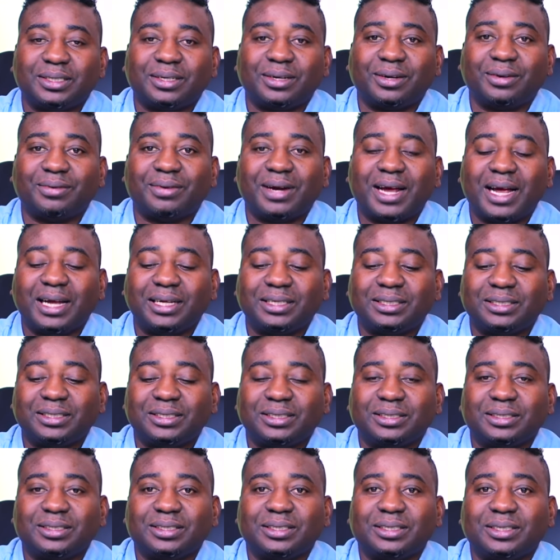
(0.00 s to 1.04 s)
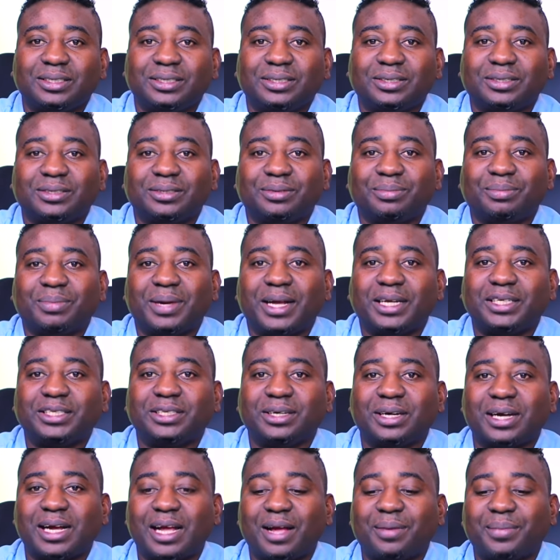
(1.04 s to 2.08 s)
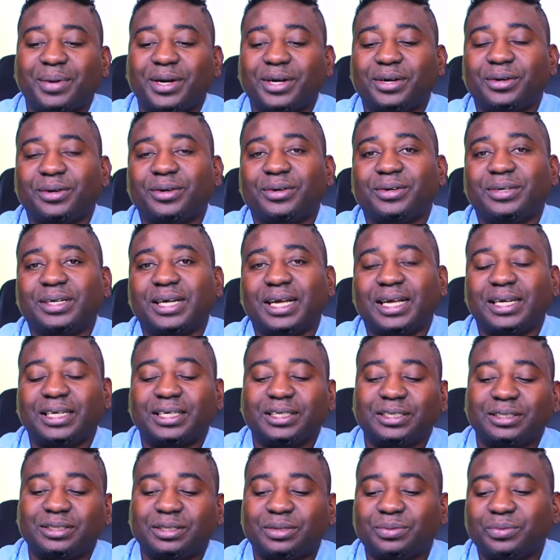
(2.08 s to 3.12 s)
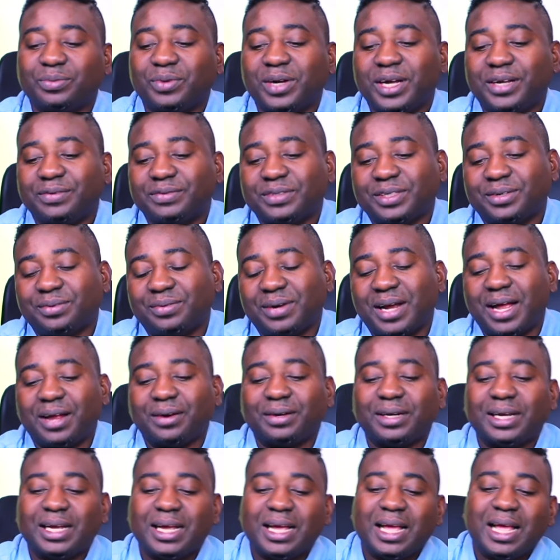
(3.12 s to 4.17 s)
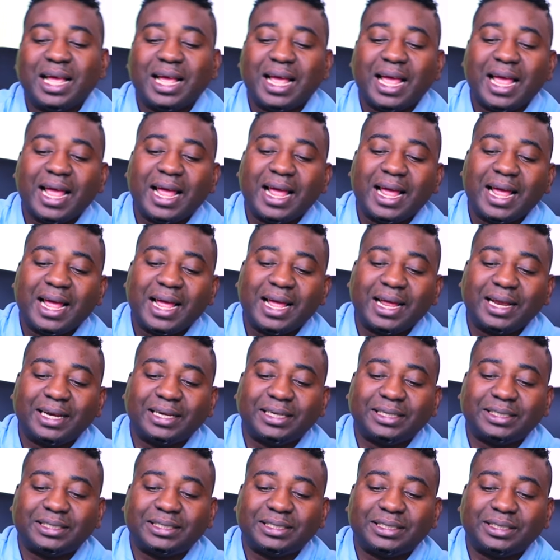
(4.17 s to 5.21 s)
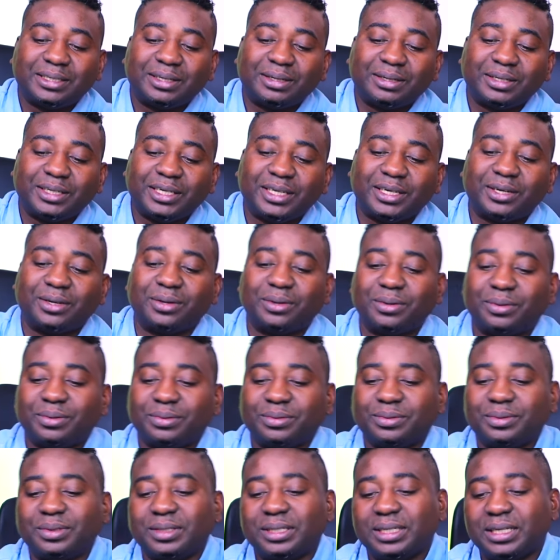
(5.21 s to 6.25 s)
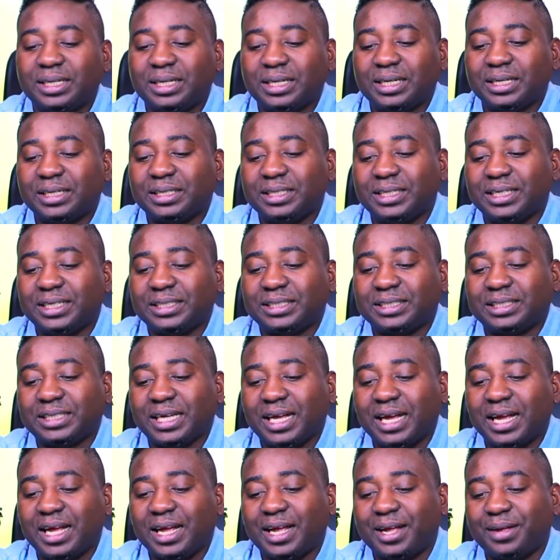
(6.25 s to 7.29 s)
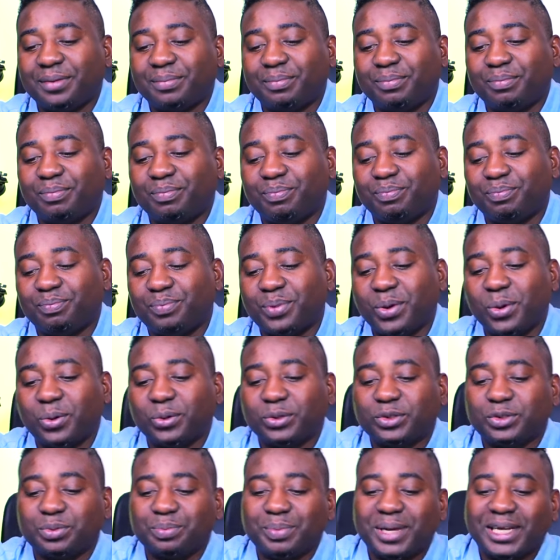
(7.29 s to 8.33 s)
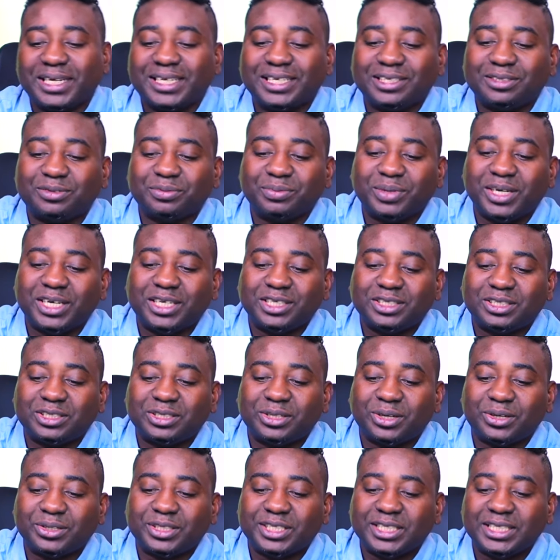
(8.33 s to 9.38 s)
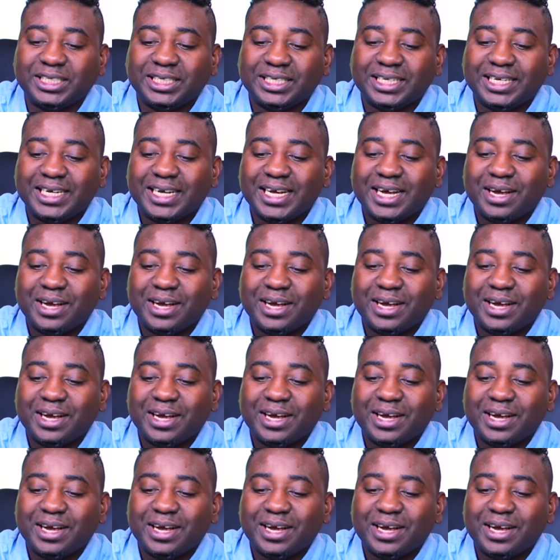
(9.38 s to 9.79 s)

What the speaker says: All right, you can mount your camera on and it waves around. And you know, this bolt make it really sturdy.